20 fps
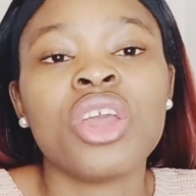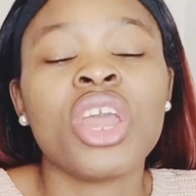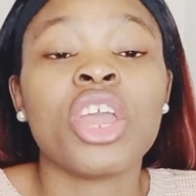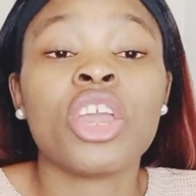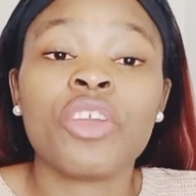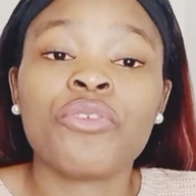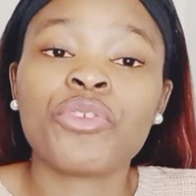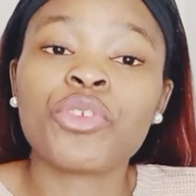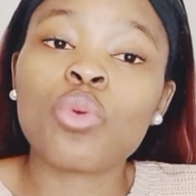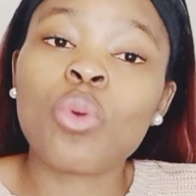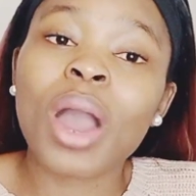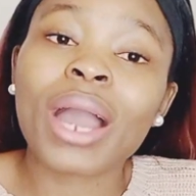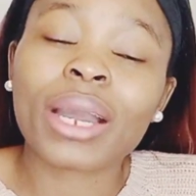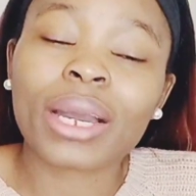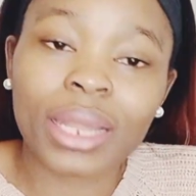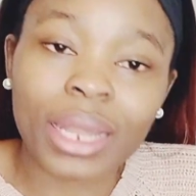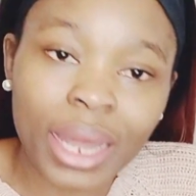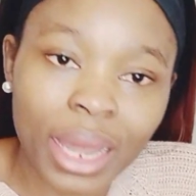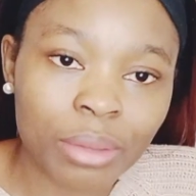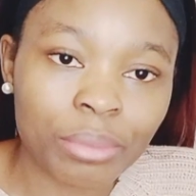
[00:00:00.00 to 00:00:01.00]
If you want
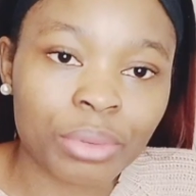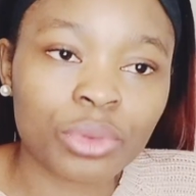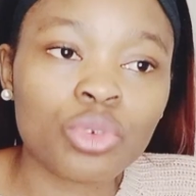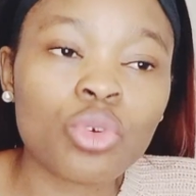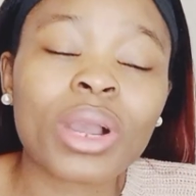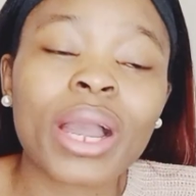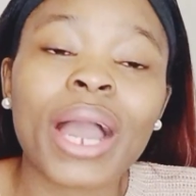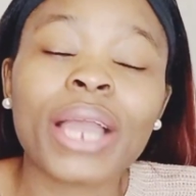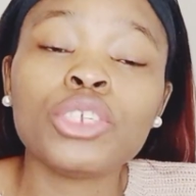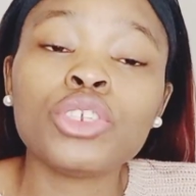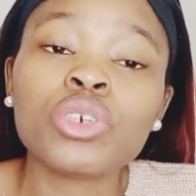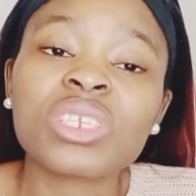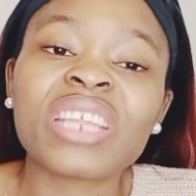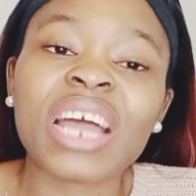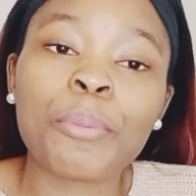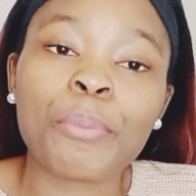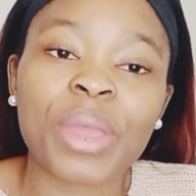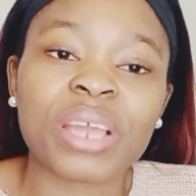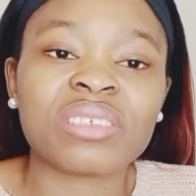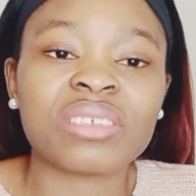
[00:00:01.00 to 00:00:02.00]
climb, you can use
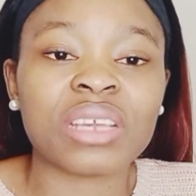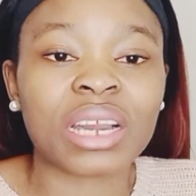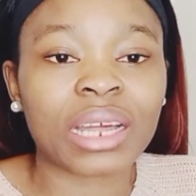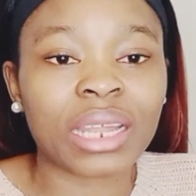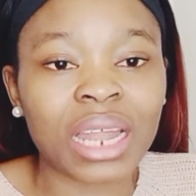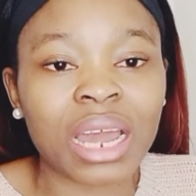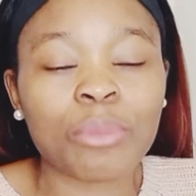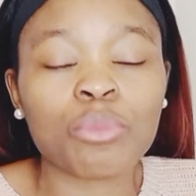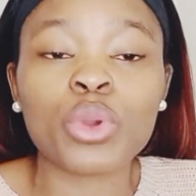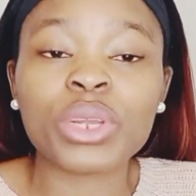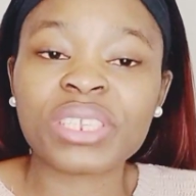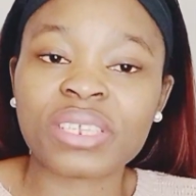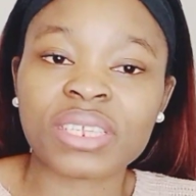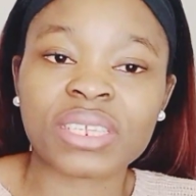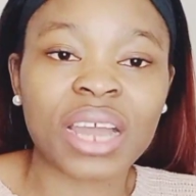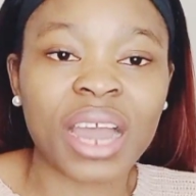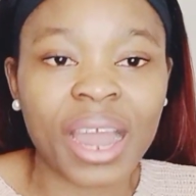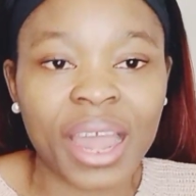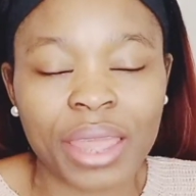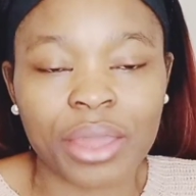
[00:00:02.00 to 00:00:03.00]
that person climb with
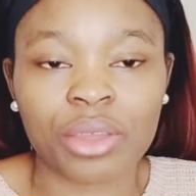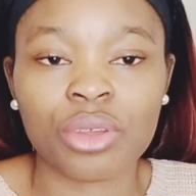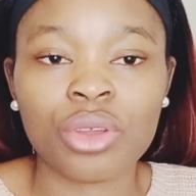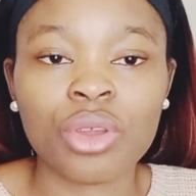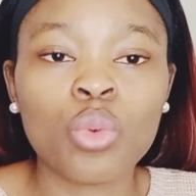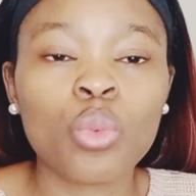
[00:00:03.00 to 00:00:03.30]
style